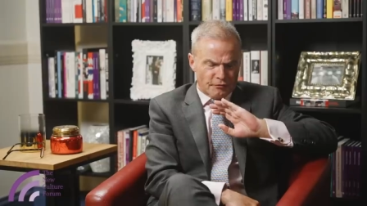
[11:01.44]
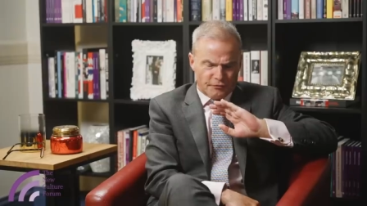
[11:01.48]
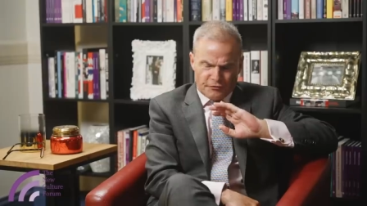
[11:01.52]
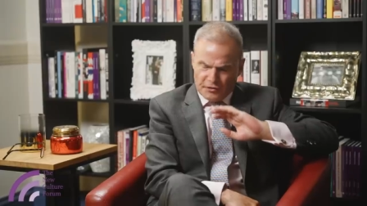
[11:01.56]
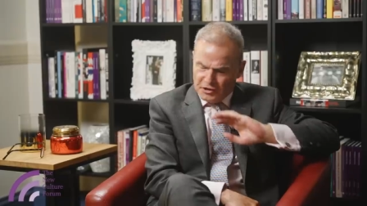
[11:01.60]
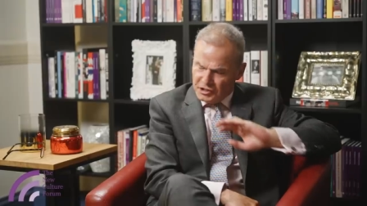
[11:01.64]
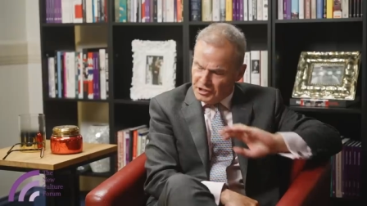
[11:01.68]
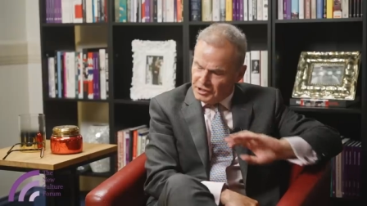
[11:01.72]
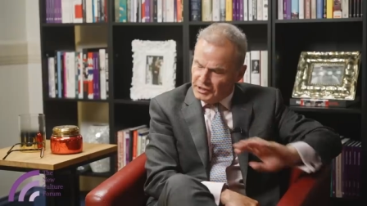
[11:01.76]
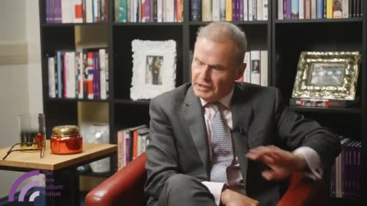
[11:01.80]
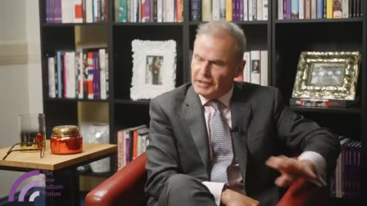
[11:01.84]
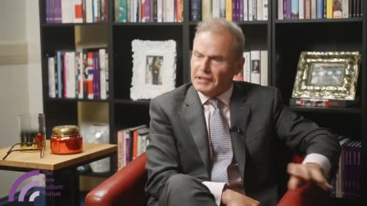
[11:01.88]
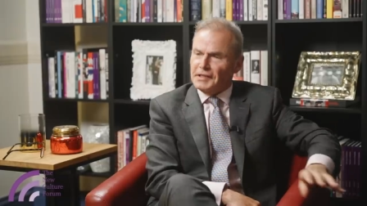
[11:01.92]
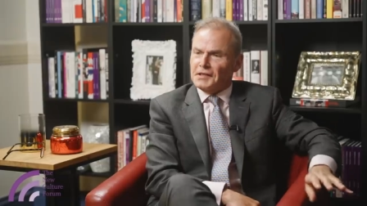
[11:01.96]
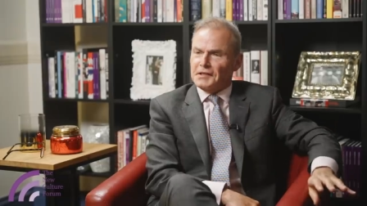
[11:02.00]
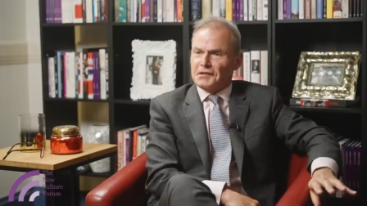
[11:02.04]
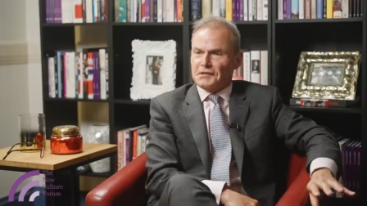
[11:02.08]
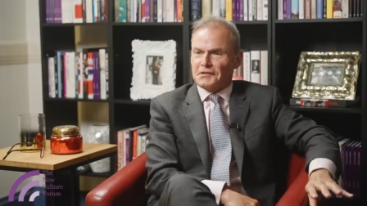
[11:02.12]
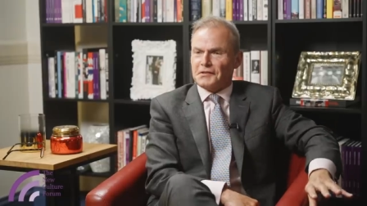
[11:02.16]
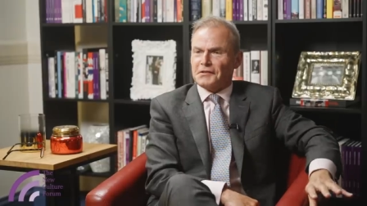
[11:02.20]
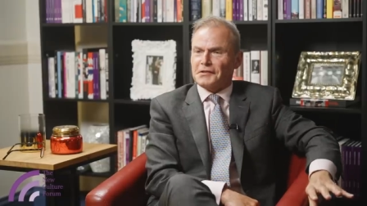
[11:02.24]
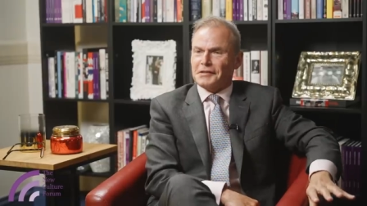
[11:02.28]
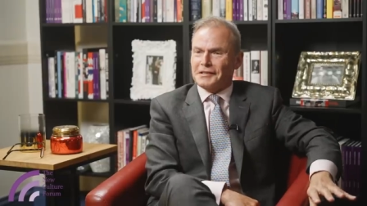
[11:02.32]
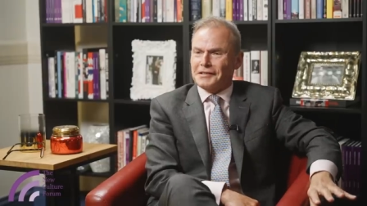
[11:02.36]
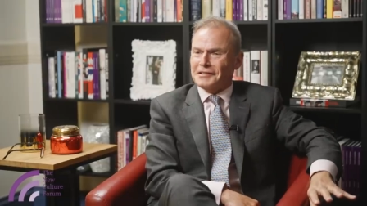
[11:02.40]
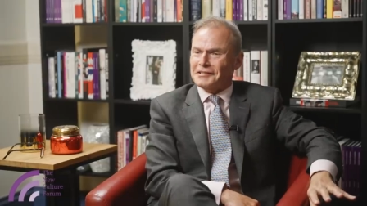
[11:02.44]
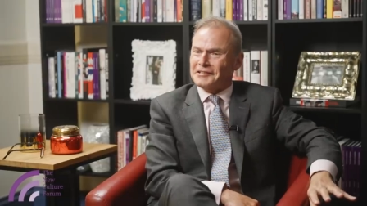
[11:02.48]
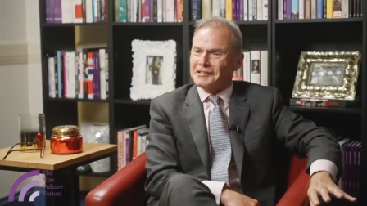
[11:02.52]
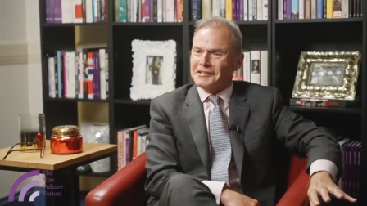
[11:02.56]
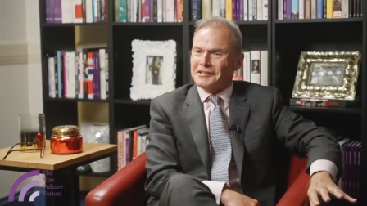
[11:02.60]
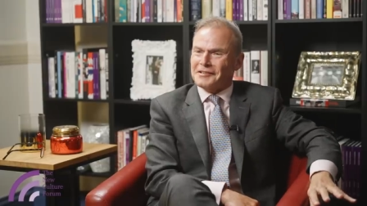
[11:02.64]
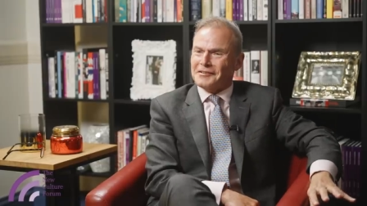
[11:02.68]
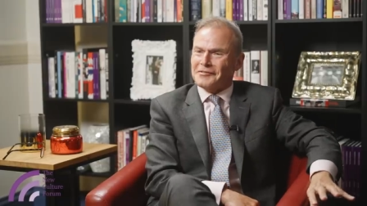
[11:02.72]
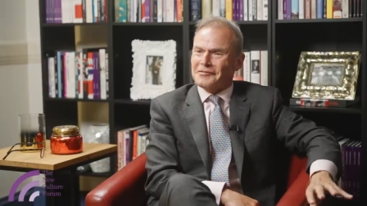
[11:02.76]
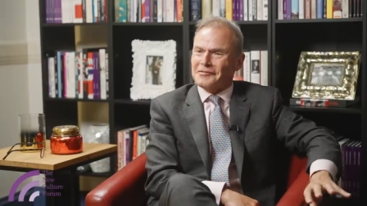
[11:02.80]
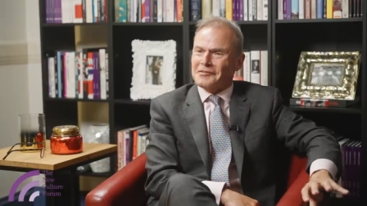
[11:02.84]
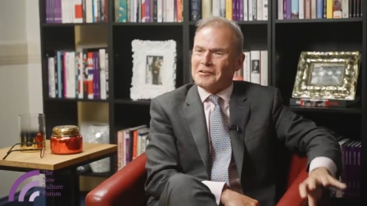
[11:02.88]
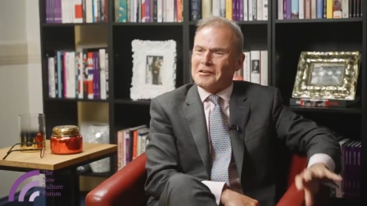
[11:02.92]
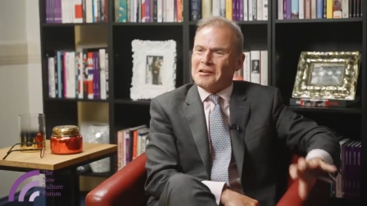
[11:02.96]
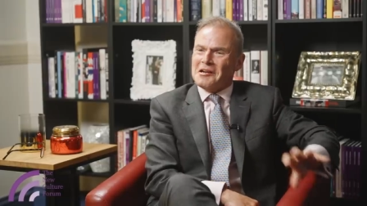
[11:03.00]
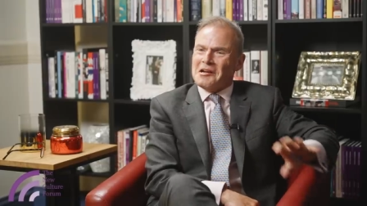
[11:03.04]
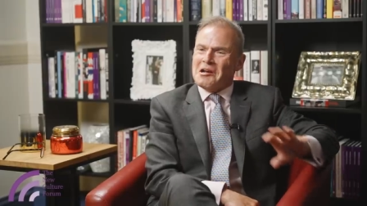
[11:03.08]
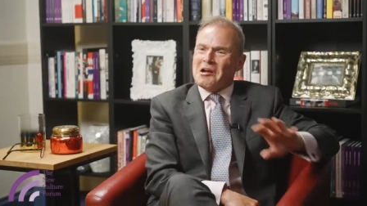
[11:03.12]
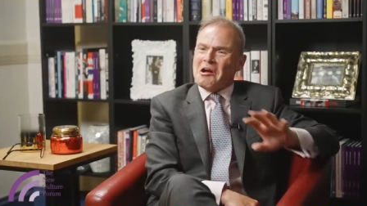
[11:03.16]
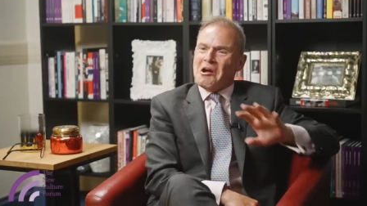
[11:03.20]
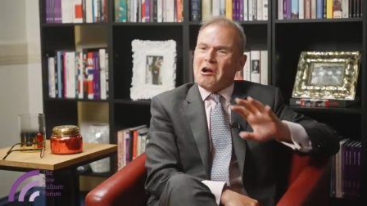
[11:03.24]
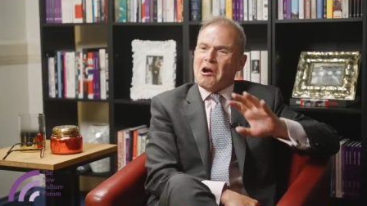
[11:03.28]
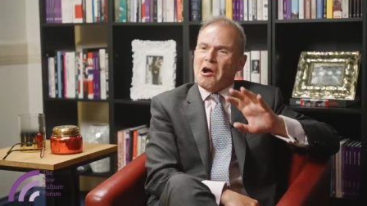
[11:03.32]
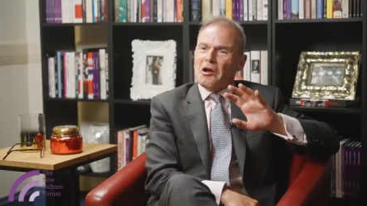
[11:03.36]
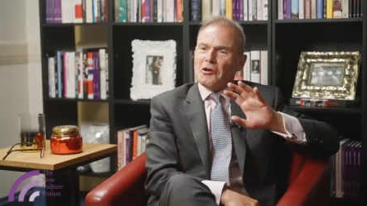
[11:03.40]
years, the NCF,
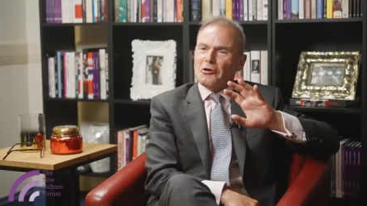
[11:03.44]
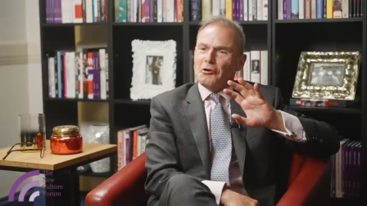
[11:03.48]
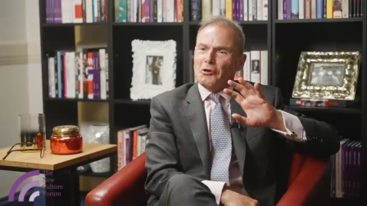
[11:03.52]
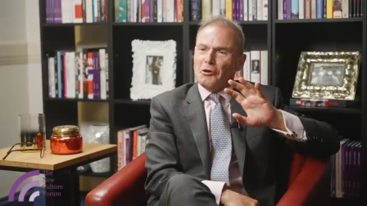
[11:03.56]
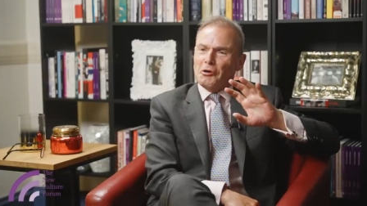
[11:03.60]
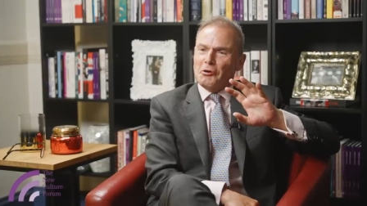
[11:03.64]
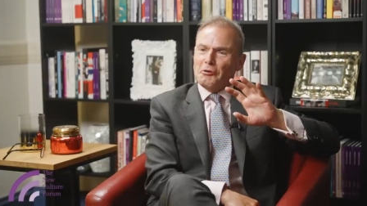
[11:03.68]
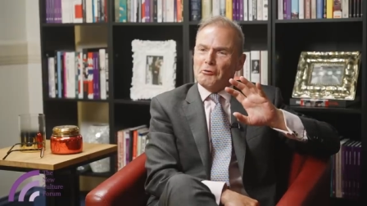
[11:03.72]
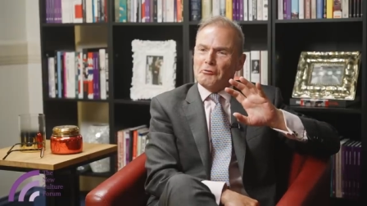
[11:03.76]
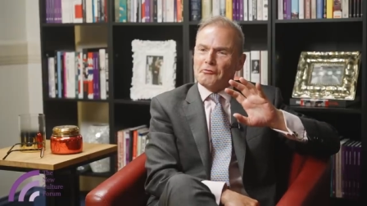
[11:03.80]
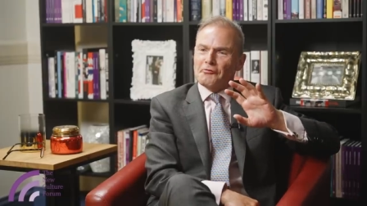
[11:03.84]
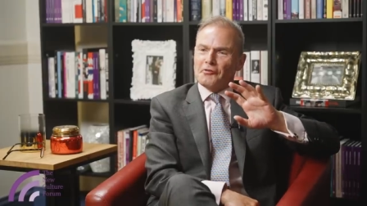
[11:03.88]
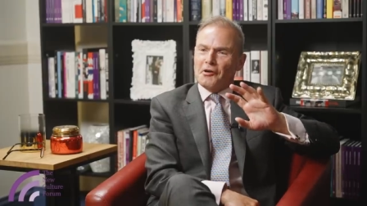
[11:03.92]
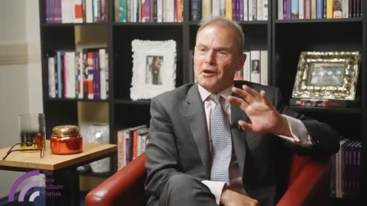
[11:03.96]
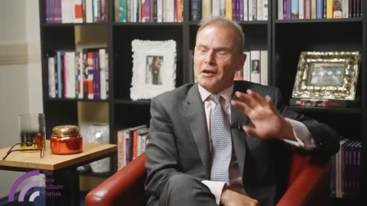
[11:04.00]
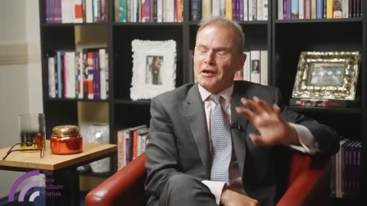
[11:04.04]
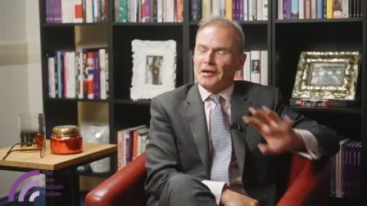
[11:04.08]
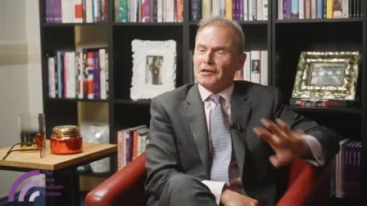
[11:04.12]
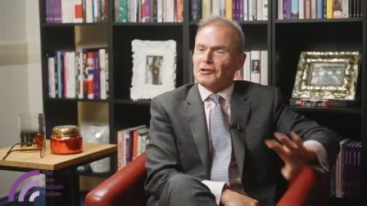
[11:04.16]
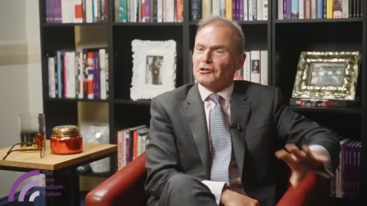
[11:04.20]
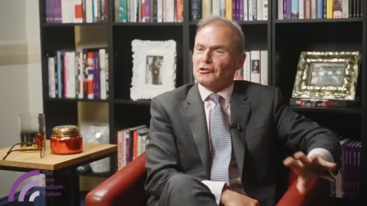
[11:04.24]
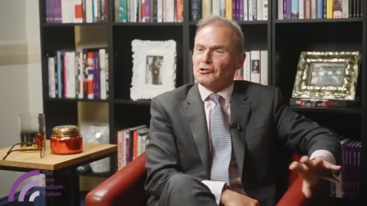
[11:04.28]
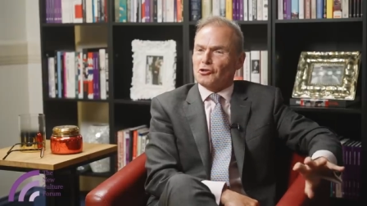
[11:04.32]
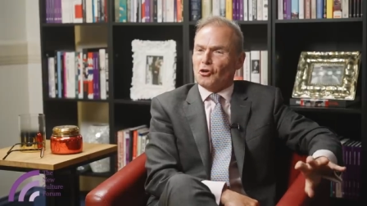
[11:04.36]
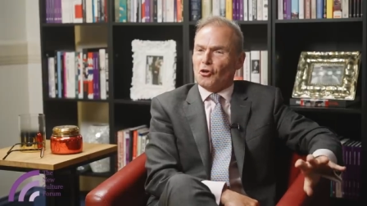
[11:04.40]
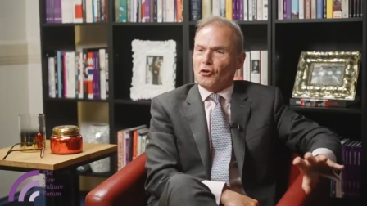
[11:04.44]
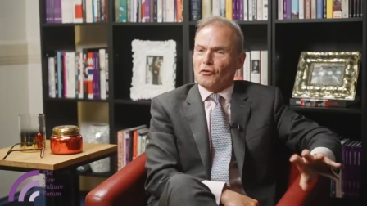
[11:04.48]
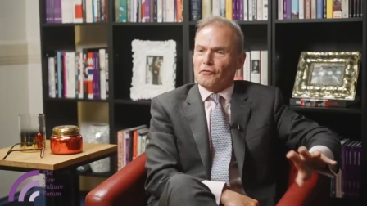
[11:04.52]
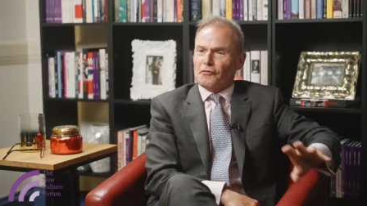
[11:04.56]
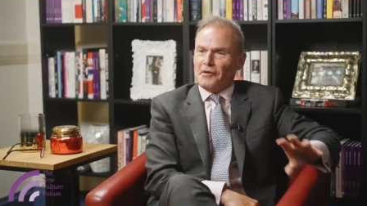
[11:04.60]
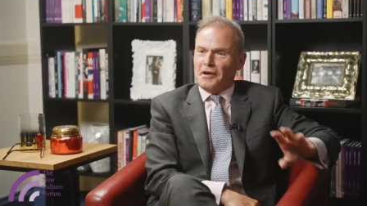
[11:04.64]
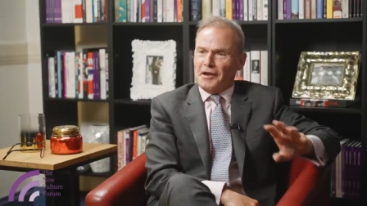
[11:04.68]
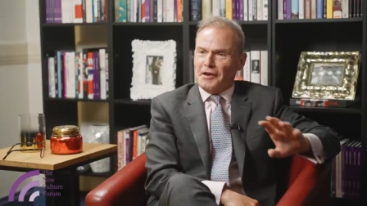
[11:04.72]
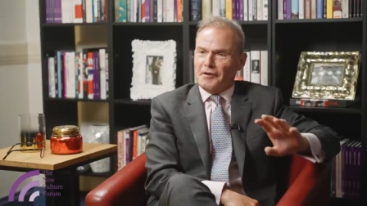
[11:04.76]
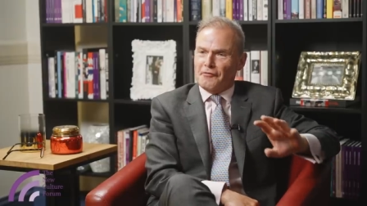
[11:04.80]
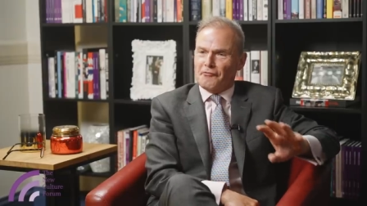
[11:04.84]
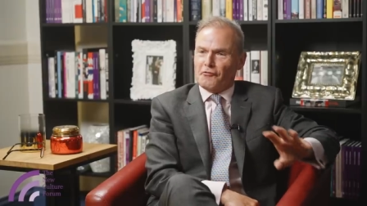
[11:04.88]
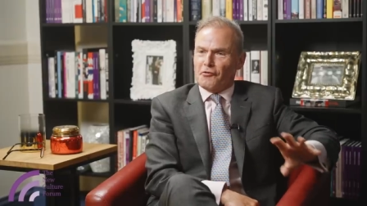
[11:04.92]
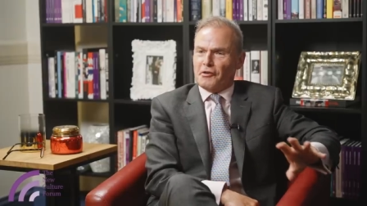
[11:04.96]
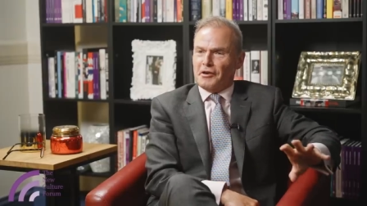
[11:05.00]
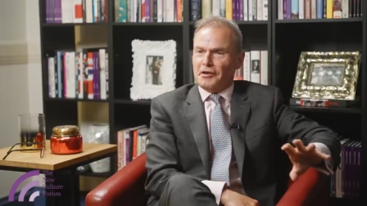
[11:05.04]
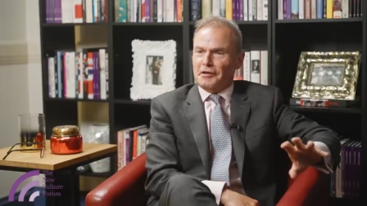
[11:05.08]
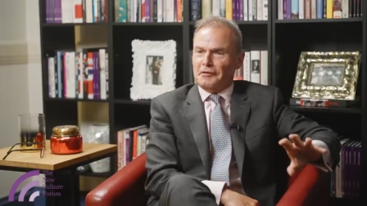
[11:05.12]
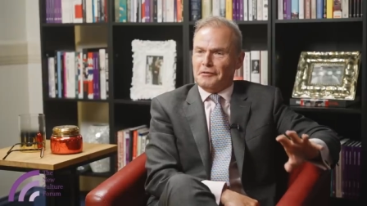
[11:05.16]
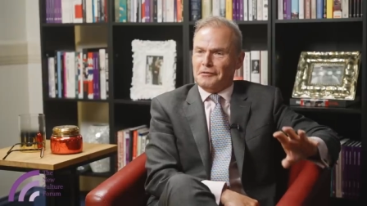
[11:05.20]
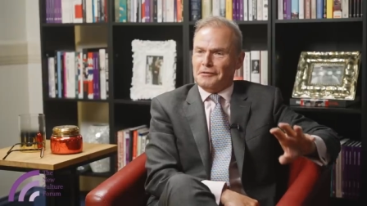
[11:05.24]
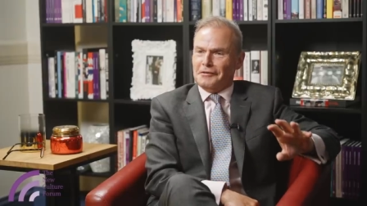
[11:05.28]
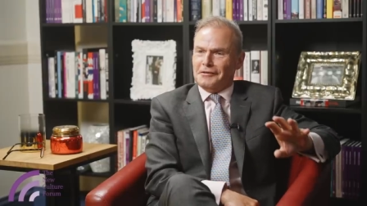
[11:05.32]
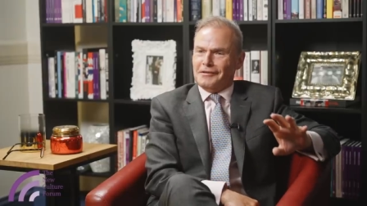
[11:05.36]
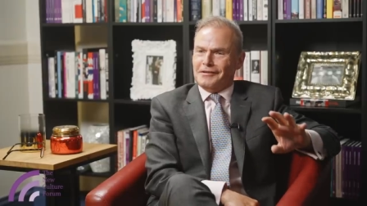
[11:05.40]
if I had $1 for
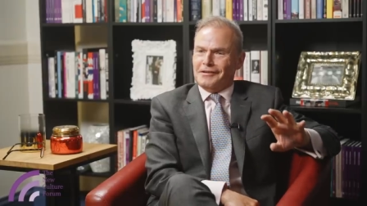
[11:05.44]
every